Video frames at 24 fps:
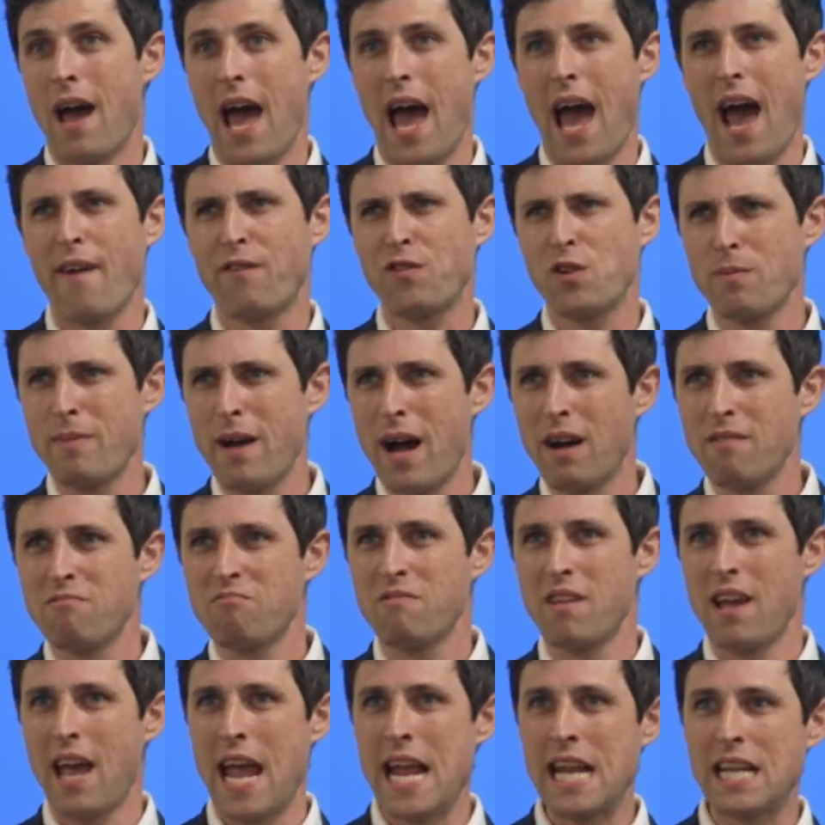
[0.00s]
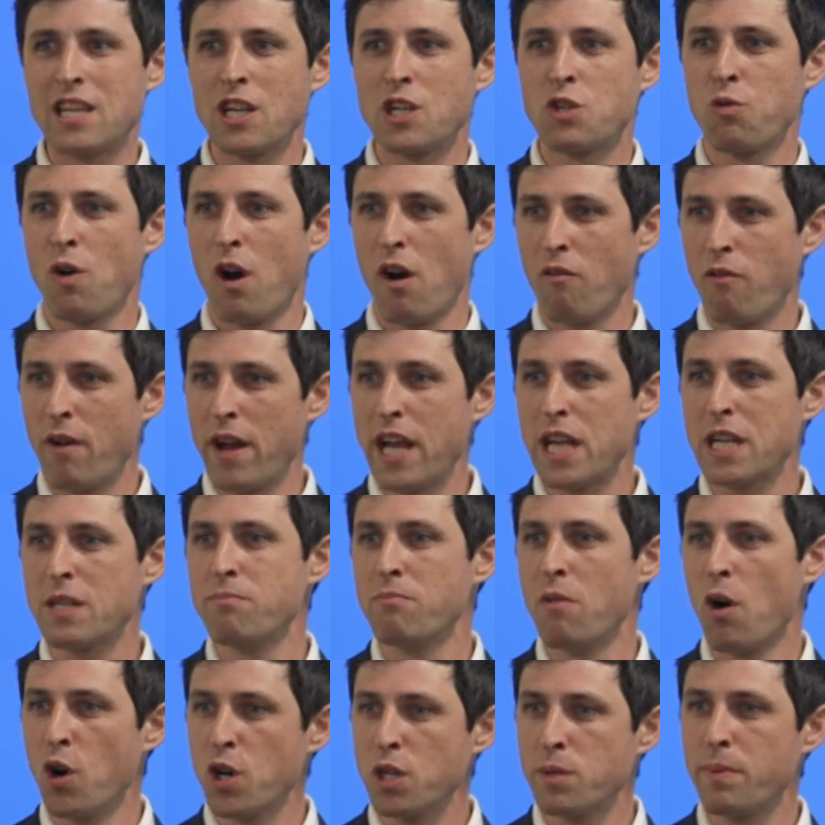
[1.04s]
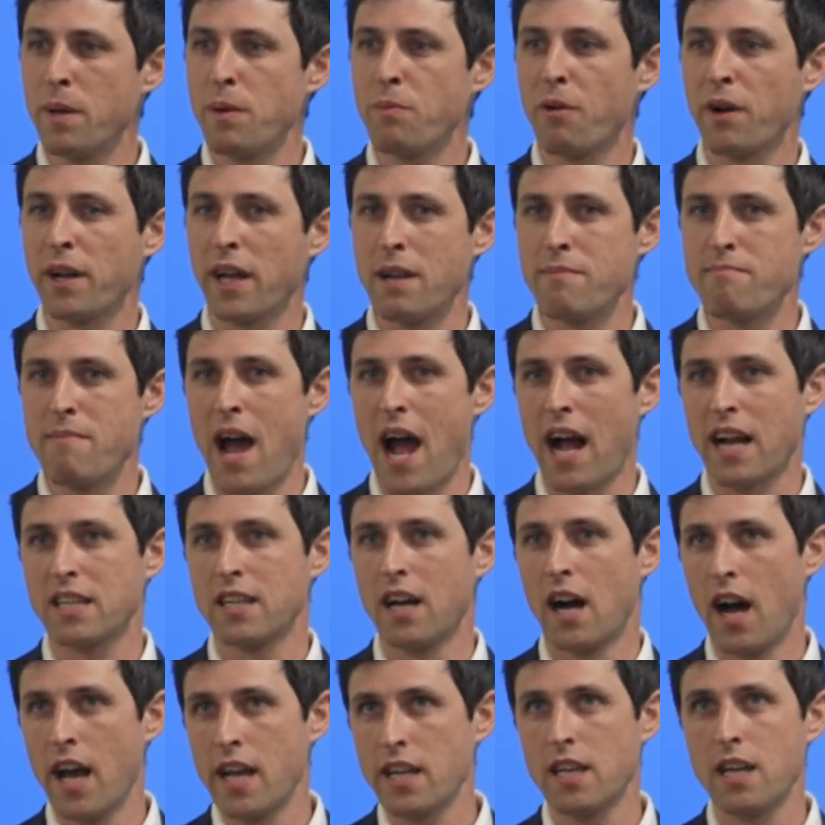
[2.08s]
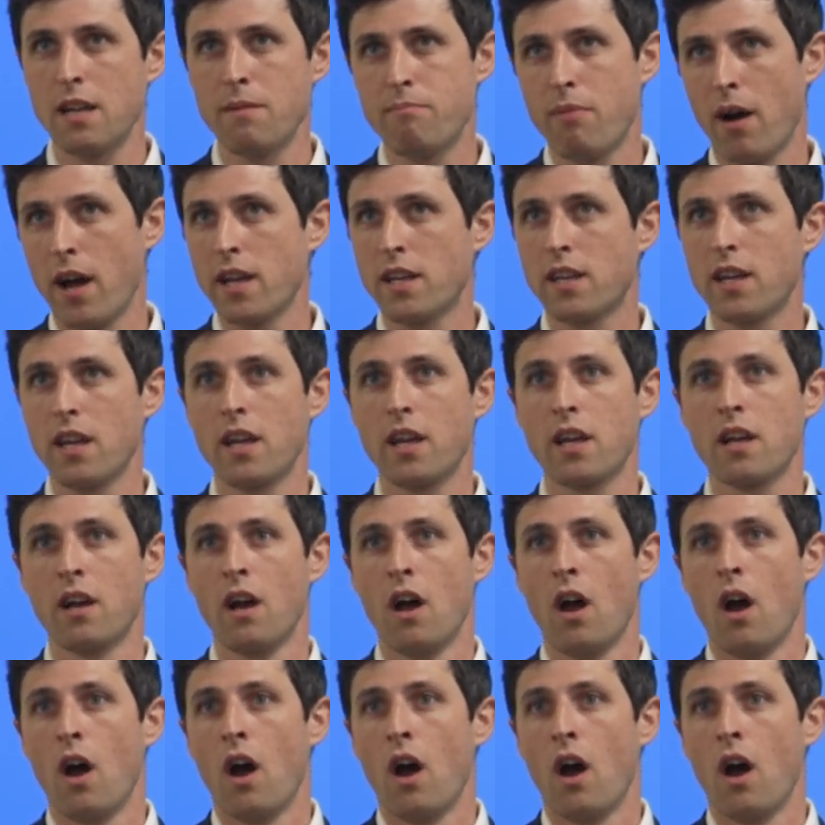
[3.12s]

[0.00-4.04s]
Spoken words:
after about 8 to 12 weeks, most people are getting back to hiking, biking,